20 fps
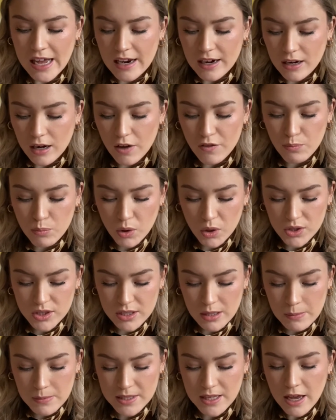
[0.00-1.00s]
love
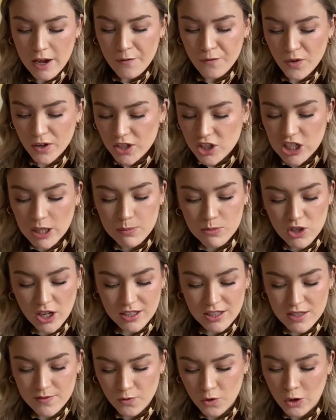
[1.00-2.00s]
blossoms, friendship
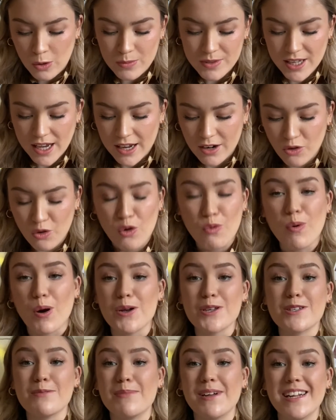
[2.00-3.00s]
transforms, and all
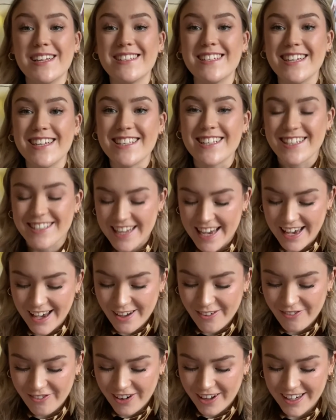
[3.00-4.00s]
possibilities take
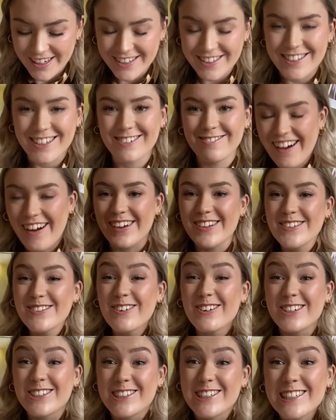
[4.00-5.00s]
flight. I just
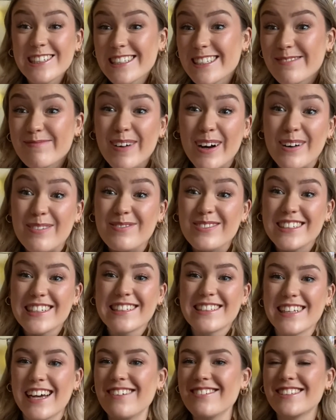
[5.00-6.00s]
got goosebumps. It
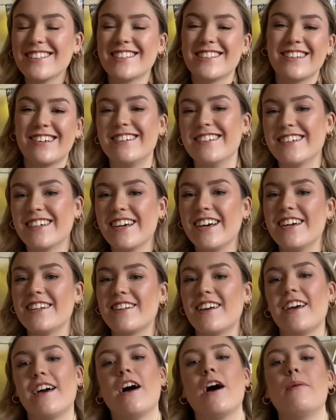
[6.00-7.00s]
sounds so good.
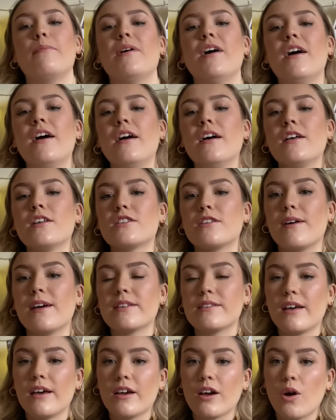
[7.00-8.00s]
So it's
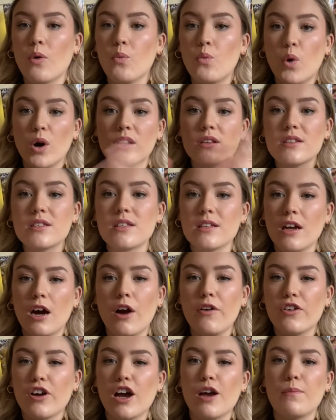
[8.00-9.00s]
like one
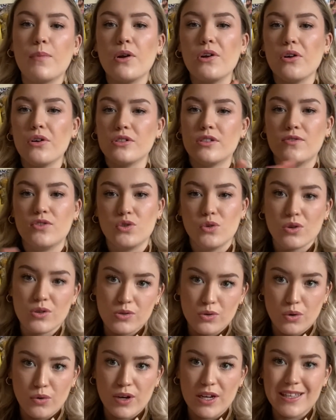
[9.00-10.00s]
scenario but lots of short
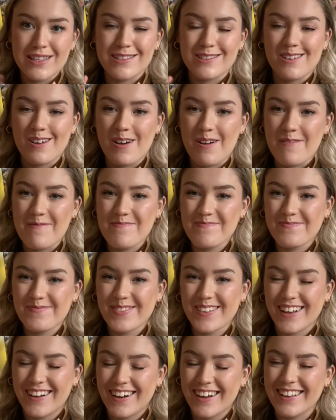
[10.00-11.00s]
stories, so
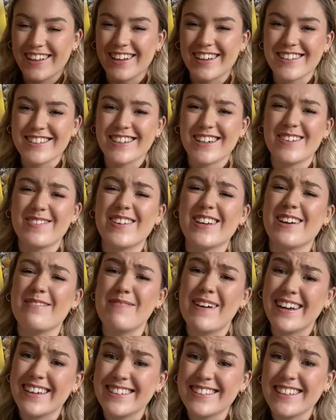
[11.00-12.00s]
I think it's going to be
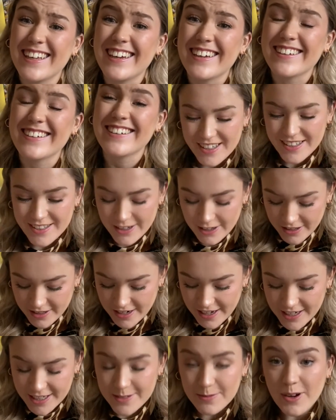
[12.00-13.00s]
amazing. So the
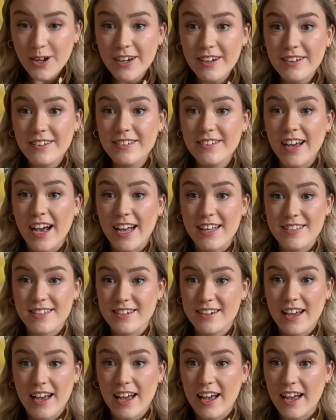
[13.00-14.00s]
next one
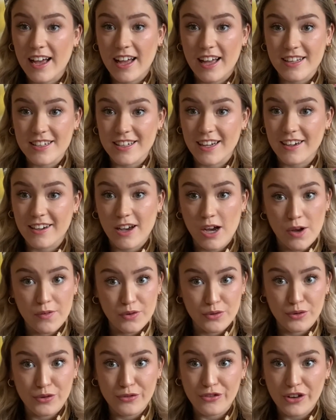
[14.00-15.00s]
hasn't had a cover
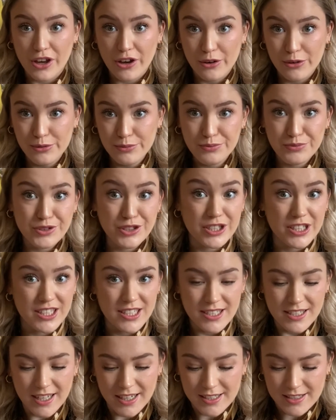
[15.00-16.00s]
reveal, so this
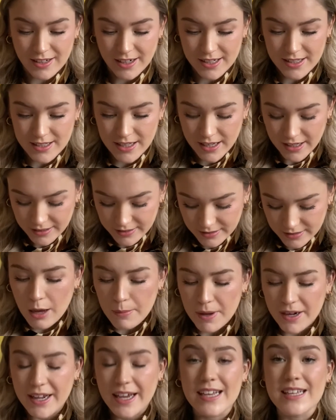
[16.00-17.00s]
is exciting.
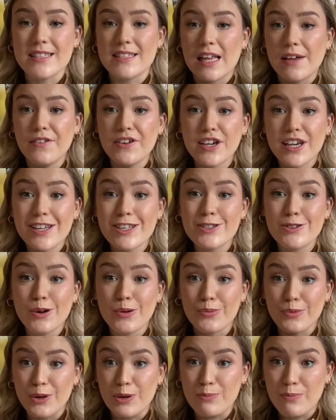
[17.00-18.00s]
And it is Never Kiss Your
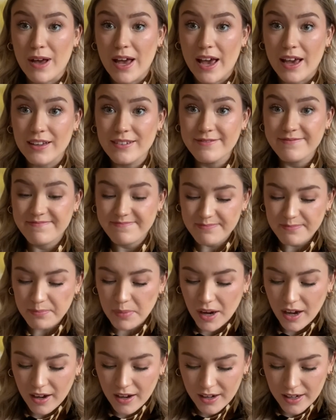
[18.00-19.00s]
Roommate
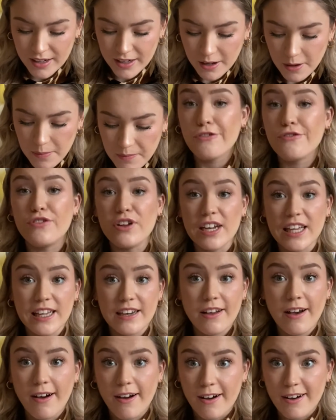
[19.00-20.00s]
by Feline
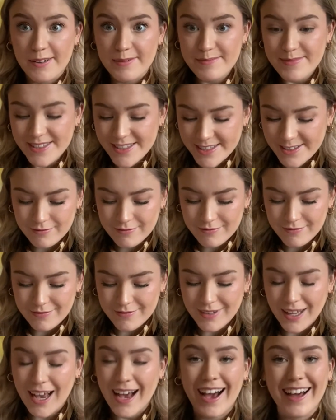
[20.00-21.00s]
Harms,
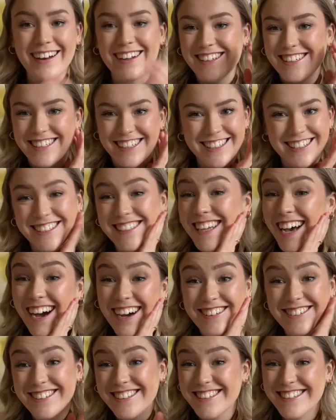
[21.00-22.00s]
and it just
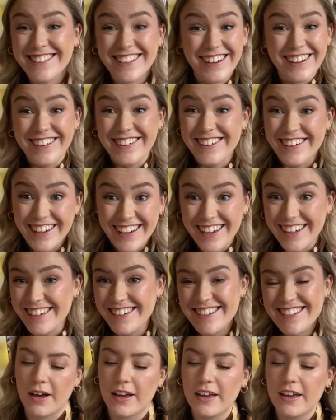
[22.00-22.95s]
sounds so good.